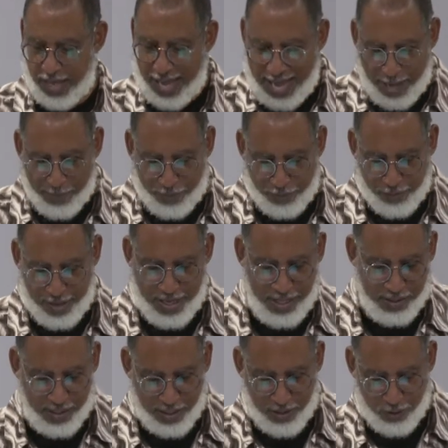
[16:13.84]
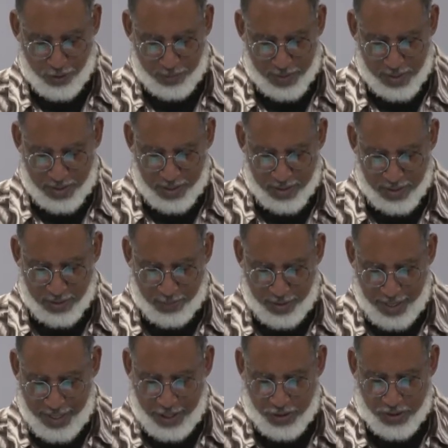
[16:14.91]
I pray that your
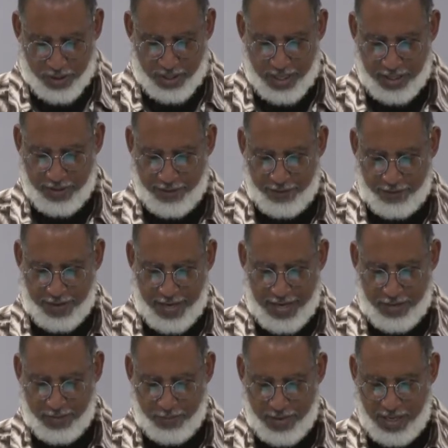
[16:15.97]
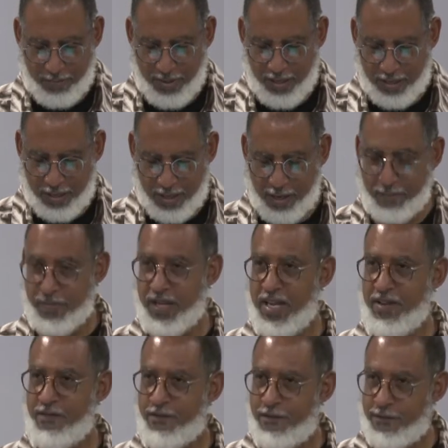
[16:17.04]
participation in the faith may become
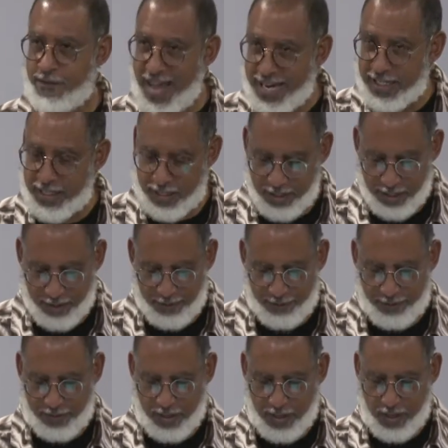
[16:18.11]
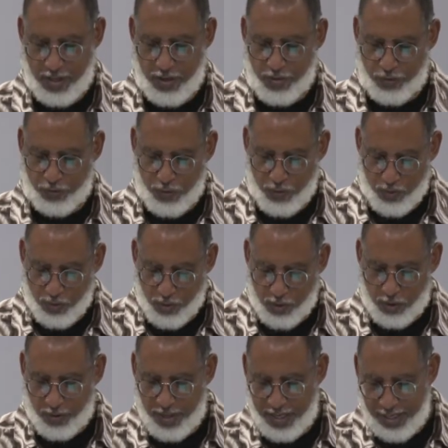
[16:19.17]
effective through
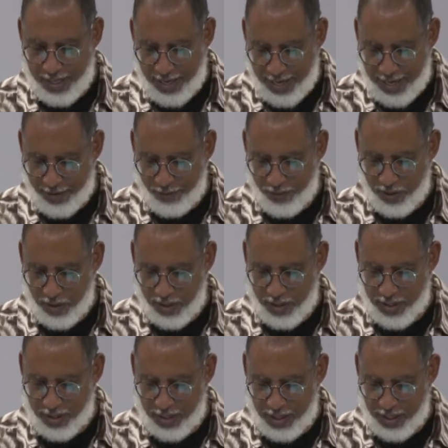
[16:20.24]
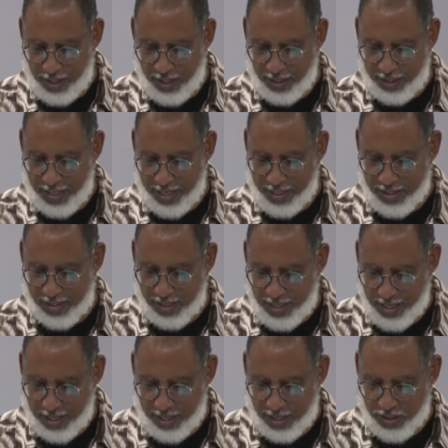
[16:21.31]
knowing every good thing that is
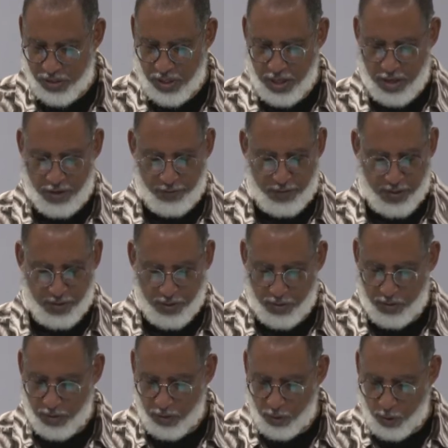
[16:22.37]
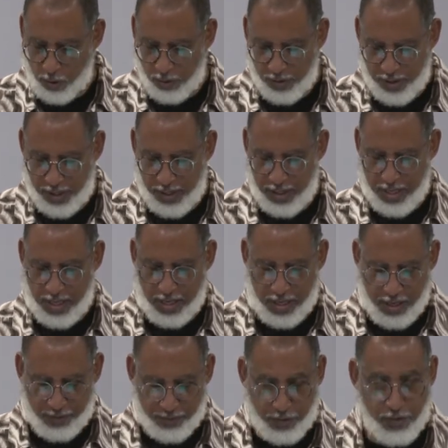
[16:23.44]
in us for the glory
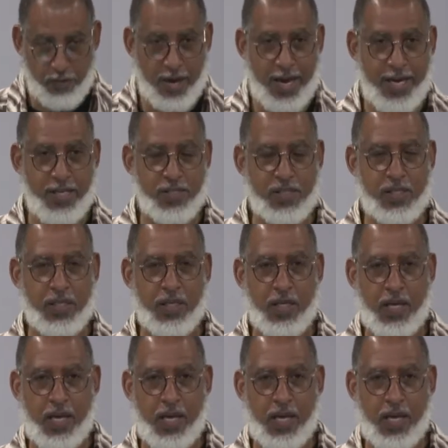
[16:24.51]
of Christ